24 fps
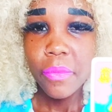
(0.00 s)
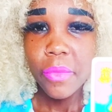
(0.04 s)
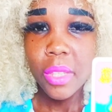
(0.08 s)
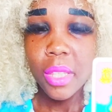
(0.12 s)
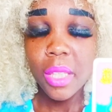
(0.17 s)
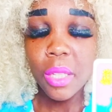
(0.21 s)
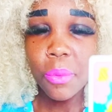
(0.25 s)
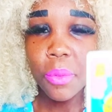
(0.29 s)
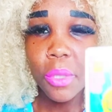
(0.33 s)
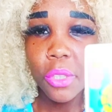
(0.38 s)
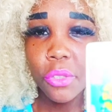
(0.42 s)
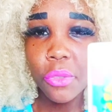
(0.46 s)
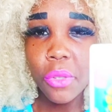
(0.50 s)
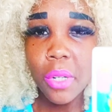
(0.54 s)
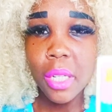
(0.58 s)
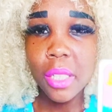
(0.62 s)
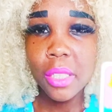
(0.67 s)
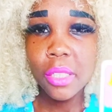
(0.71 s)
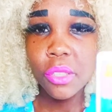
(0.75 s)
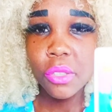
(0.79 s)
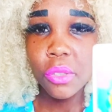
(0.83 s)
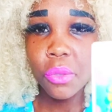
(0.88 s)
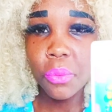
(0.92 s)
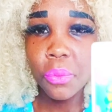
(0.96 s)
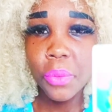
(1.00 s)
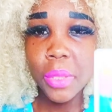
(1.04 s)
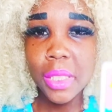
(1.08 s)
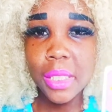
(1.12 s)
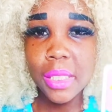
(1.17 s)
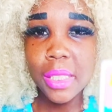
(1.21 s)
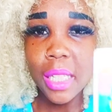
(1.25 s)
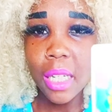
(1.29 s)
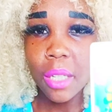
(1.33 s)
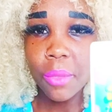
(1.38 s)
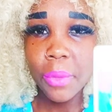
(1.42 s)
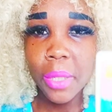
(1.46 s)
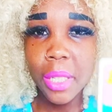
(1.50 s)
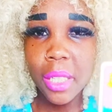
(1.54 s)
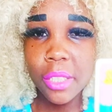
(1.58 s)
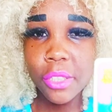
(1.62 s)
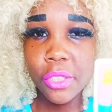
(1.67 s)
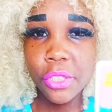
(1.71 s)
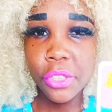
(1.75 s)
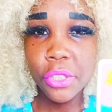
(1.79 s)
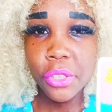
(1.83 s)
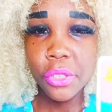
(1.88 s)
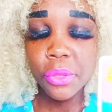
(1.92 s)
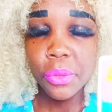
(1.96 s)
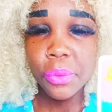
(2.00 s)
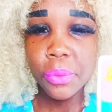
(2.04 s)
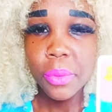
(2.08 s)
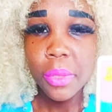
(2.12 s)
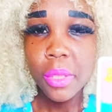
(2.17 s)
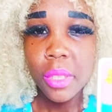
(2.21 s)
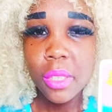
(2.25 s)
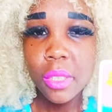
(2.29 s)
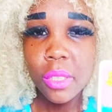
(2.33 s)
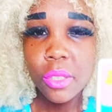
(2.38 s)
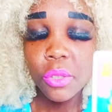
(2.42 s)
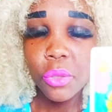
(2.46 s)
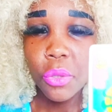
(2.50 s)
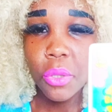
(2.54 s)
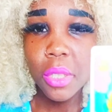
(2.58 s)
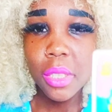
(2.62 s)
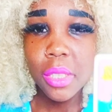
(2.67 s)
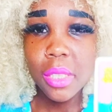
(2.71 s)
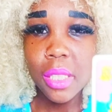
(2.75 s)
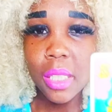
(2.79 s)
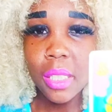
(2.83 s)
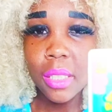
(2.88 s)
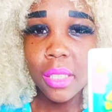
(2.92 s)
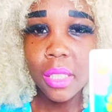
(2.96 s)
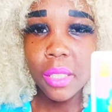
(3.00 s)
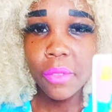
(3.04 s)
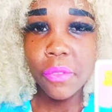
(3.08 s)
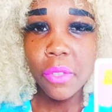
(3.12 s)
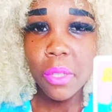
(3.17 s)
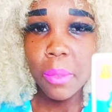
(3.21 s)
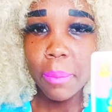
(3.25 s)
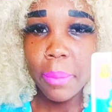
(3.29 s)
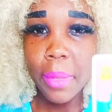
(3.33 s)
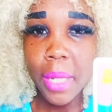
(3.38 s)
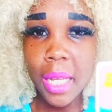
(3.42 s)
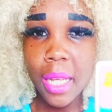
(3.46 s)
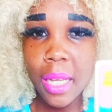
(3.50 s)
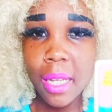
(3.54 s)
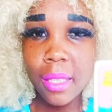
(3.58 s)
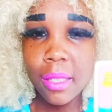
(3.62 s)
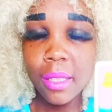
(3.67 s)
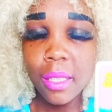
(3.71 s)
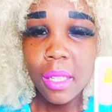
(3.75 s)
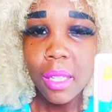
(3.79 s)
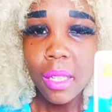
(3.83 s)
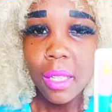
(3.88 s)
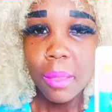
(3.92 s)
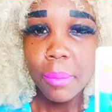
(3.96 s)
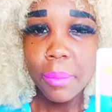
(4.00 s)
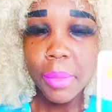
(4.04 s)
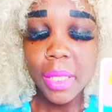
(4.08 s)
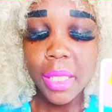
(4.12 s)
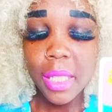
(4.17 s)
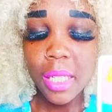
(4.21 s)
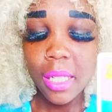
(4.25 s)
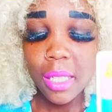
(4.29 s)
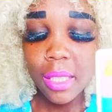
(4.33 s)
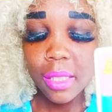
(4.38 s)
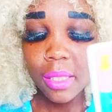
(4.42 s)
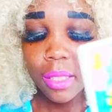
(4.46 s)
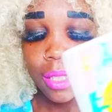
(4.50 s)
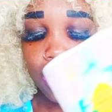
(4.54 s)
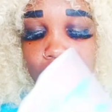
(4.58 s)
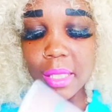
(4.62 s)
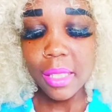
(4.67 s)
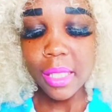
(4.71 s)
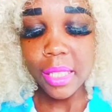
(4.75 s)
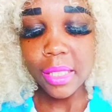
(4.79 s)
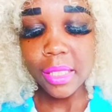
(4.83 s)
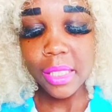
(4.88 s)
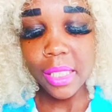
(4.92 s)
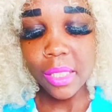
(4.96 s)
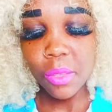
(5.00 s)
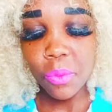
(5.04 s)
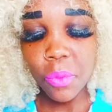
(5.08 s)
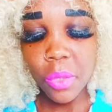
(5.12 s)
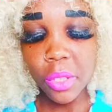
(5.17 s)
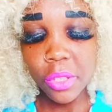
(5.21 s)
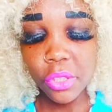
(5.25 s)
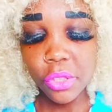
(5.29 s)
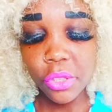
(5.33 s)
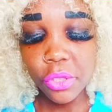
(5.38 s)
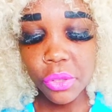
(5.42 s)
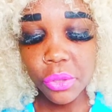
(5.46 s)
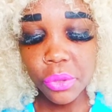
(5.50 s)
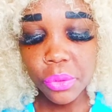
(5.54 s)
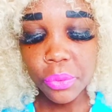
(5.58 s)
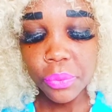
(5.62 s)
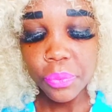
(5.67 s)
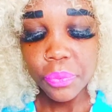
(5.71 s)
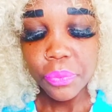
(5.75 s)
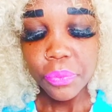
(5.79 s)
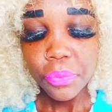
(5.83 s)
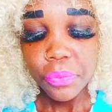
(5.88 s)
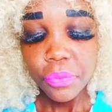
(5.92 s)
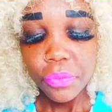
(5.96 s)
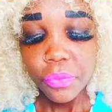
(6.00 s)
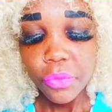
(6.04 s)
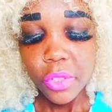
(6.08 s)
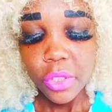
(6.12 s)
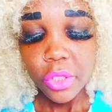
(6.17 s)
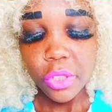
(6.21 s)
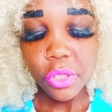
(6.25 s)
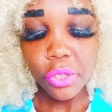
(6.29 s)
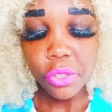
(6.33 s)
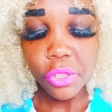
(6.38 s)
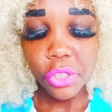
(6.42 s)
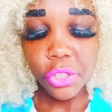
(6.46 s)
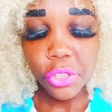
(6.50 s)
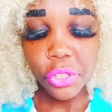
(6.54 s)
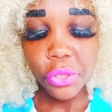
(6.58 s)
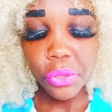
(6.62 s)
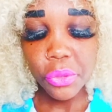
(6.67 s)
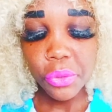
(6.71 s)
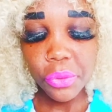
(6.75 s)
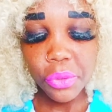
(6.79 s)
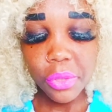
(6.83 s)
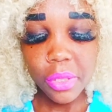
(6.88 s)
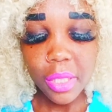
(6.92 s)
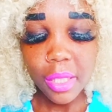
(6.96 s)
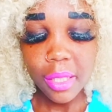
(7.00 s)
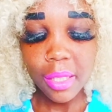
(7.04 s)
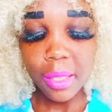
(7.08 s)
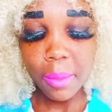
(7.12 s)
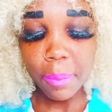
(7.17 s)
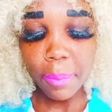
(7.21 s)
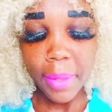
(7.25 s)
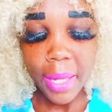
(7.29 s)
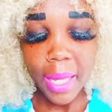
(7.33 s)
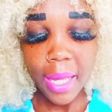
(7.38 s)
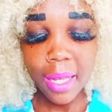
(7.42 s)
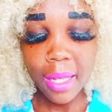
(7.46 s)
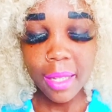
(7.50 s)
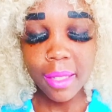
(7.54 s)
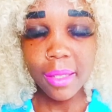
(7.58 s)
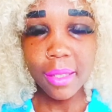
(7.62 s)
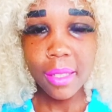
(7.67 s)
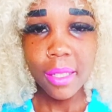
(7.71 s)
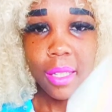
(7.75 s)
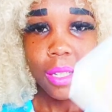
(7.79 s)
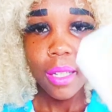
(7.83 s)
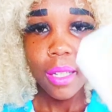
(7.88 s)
They were trying to redirect you towards a different path because they didn't want you to choose the path